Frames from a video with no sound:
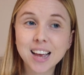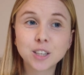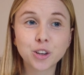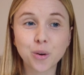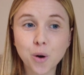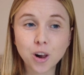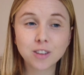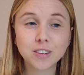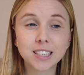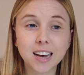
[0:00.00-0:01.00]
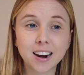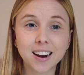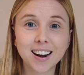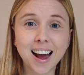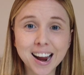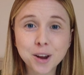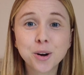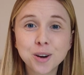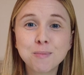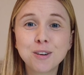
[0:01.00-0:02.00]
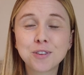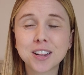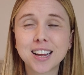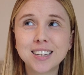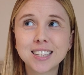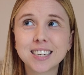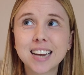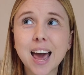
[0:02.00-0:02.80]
So all of a sudden I could move to London,